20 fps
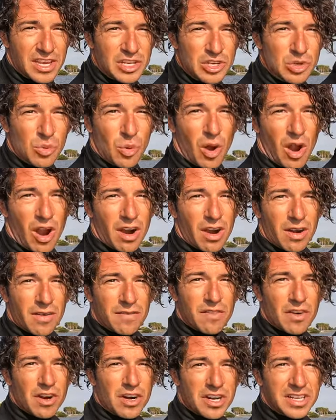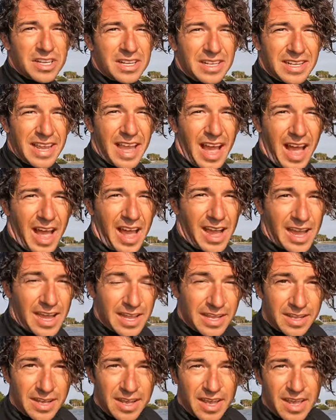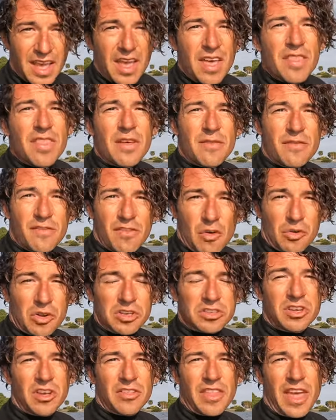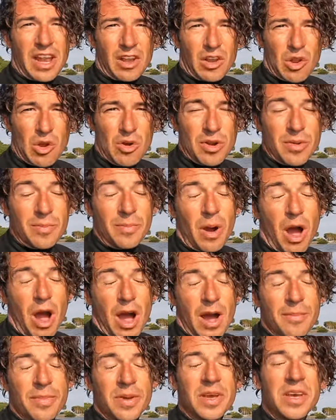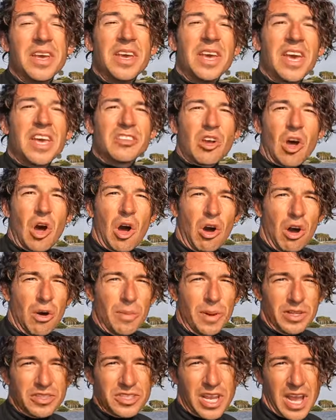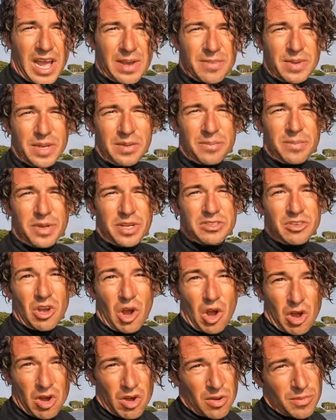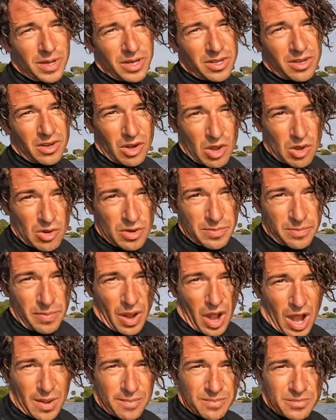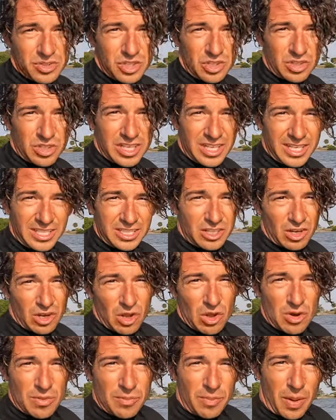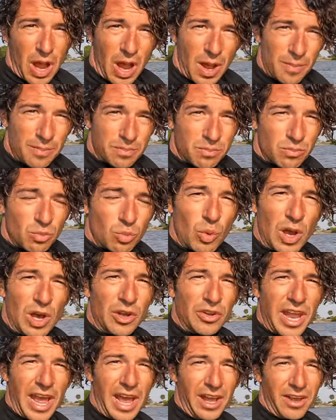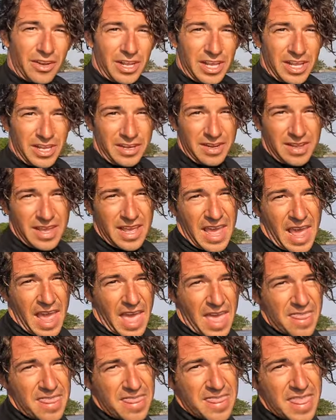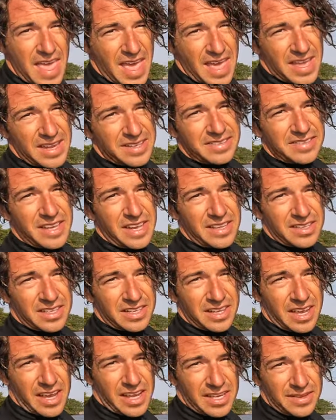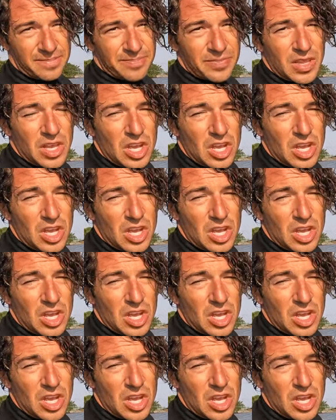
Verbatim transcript: than you are vertically high, then focus on that load and pop. It's all about timing, but it's all about load and pop. So get your load and pop well dialed in, and then send the kite.